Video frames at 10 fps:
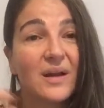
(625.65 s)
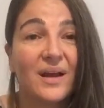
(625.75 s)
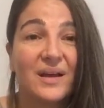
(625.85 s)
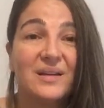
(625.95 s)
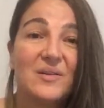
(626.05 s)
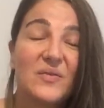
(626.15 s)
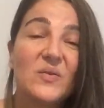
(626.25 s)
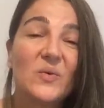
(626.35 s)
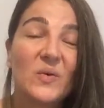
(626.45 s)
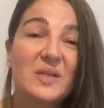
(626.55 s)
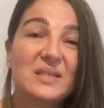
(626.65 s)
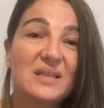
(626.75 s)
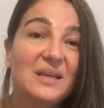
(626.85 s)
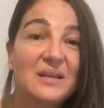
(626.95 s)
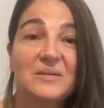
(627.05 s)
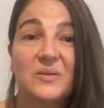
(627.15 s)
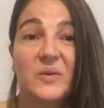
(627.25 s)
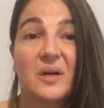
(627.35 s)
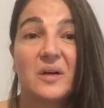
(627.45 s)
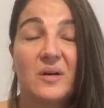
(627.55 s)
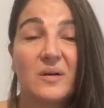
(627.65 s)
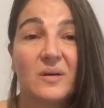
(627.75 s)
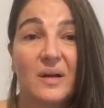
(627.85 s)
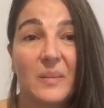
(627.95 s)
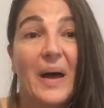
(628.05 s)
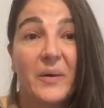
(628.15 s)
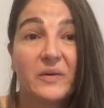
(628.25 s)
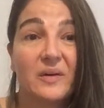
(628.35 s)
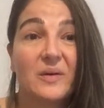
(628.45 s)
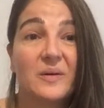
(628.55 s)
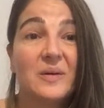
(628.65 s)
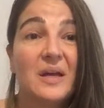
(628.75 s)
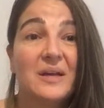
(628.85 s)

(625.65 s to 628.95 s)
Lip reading: And if you want to say it to a girl, about a girl,